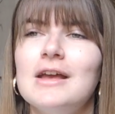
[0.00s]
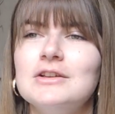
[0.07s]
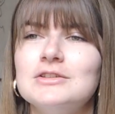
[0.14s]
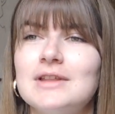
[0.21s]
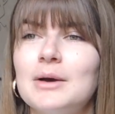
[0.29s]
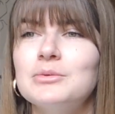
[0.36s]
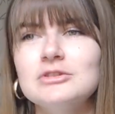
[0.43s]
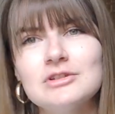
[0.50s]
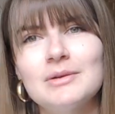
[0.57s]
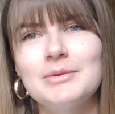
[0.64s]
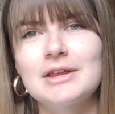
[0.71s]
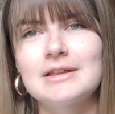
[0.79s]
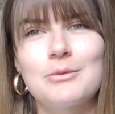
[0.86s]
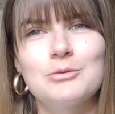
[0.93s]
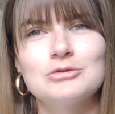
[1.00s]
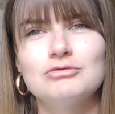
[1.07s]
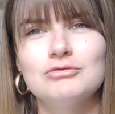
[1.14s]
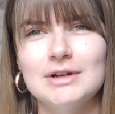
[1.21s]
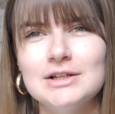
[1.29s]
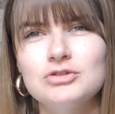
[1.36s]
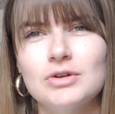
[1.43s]
So that was something that was
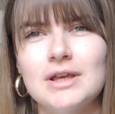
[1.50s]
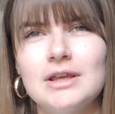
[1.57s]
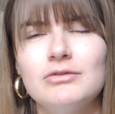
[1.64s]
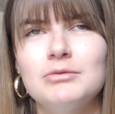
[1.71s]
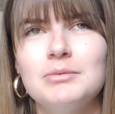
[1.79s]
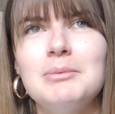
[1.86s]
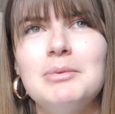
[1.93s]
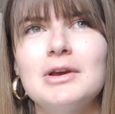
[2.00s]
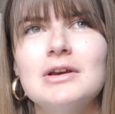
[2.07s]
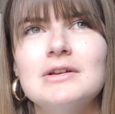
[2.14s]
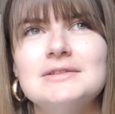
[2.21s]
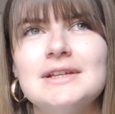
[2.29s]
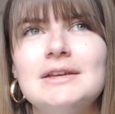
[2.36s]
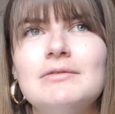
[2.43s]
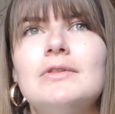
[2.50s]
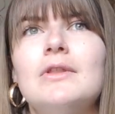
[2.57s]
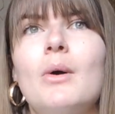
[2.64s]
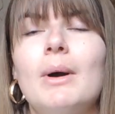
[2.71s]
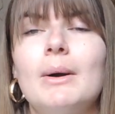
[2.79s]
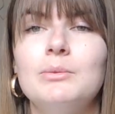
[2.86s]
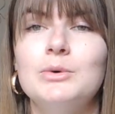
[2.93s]
really tricky for me, because even
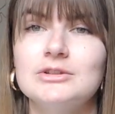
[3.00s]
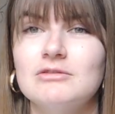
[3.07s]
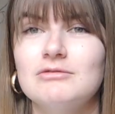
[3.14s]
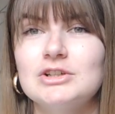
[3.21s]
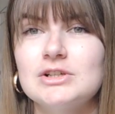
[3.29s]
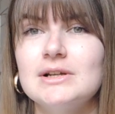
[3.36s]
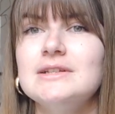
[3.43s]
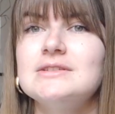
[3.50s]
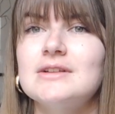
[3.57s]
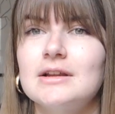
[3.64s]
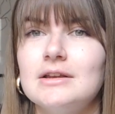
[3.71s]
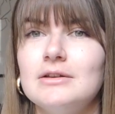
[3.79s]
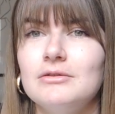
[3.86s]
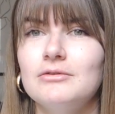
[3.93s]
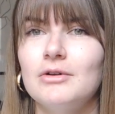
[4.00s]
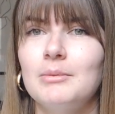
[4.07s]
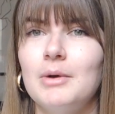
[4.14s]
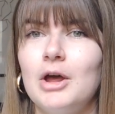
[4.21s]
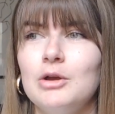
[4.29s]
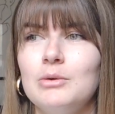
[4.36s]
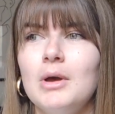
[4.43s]
though I was originally studying from
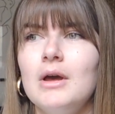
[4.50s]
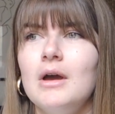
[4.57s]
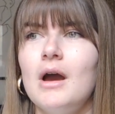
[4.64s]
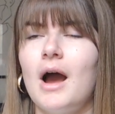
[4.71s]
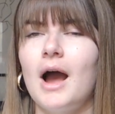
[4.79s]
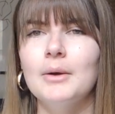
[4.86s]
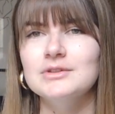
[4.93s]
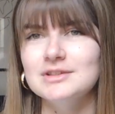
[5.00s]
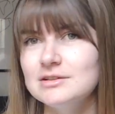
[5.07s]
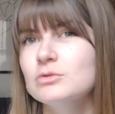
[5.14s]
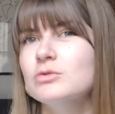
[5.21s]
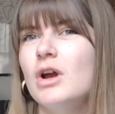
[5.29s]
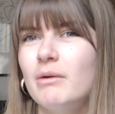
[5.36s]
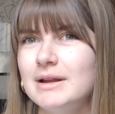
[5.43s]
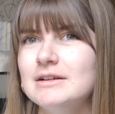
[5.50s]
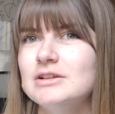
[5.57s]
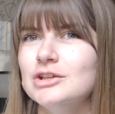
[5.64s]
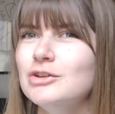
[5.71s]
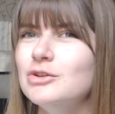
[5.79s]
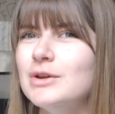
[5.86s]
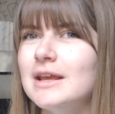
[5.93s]
home, I would still go
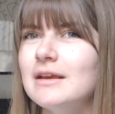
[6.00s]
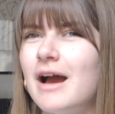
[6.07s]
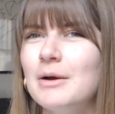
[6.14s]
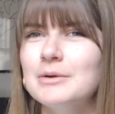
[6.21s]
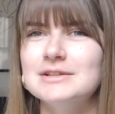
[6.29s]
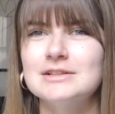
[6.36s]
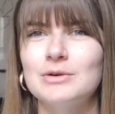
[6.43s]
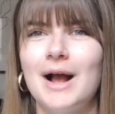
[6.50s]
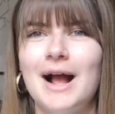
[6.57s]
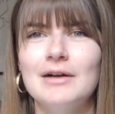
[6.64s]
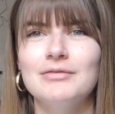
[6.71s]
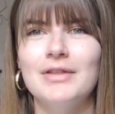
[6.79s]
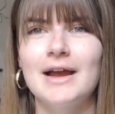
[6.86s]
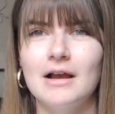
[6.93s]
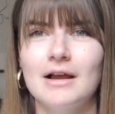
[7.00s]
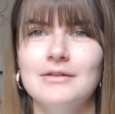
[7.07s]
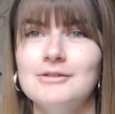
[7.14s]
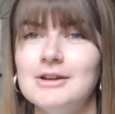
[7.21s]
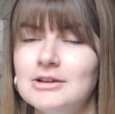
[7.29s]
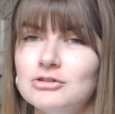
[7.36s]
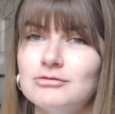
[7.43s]
into uni. I would still have that kind
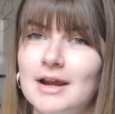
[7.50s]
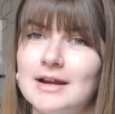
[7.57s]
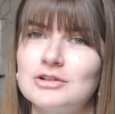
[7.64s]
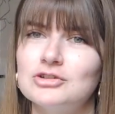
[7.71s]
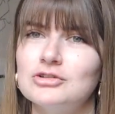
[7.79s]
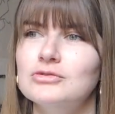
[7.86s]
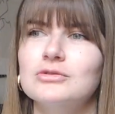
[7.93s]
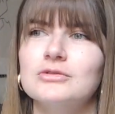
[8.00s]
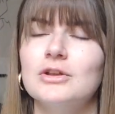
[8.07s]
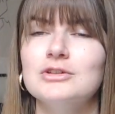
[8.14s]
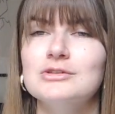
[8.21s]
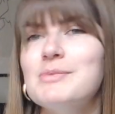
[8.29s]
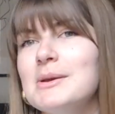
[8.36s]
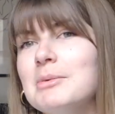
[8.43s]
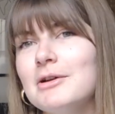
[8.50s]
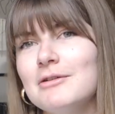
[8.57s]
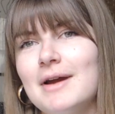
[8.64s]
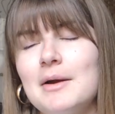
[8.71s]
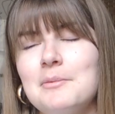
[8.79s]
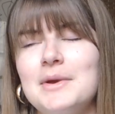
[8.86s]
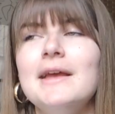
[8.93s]
of interaction or those people
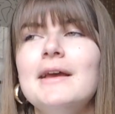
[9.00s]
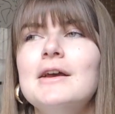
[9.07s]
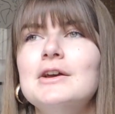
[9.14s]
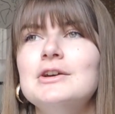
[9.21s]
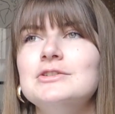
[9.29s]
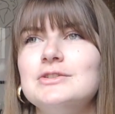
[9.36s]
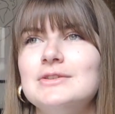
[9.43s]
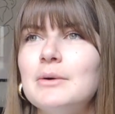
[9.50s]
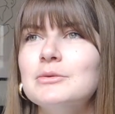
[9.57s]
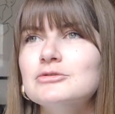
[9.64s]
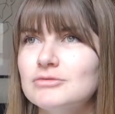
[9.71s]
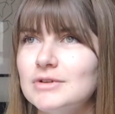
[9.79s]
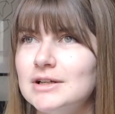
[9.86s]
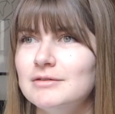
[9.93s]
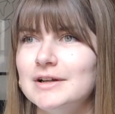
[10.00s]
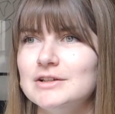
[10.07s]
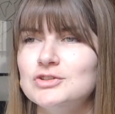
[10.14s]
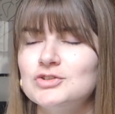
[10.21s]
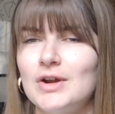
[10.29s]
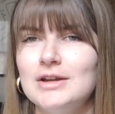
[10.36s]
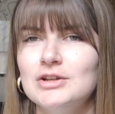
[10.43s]
around me. So that was really
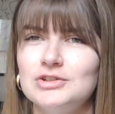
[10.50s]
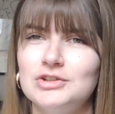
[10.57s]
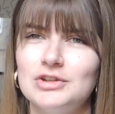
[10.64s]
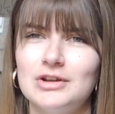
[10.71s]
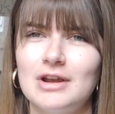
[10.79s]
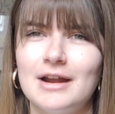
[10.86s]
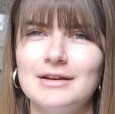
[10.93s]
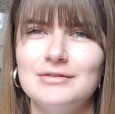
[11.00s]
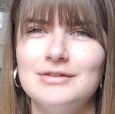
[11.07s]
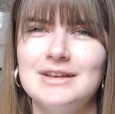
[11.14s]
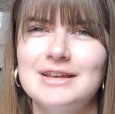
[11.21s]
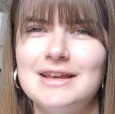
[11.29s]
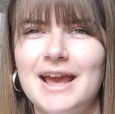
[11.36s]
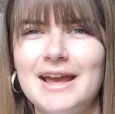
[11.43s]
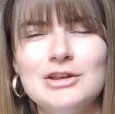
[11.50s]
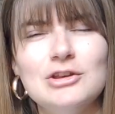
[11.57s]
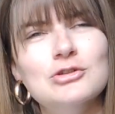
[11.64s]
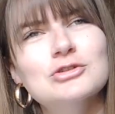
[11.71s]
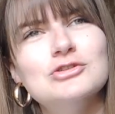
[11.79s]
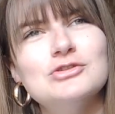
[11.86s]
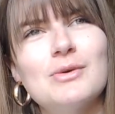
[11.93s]
strange to kind of get
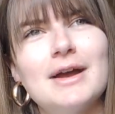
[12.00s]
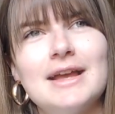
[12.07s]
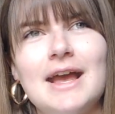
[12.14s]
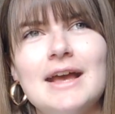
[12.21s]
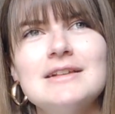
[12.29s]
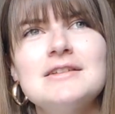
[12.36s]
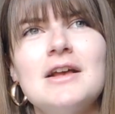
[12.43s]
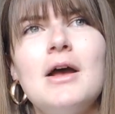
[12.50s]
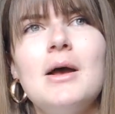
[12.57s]
used to, I guess.